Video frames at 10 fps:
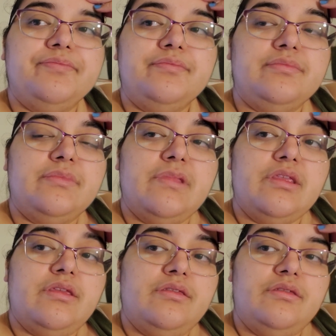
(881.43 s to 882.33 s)

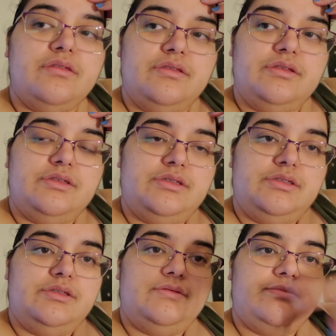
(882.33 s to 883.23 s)
[no speech]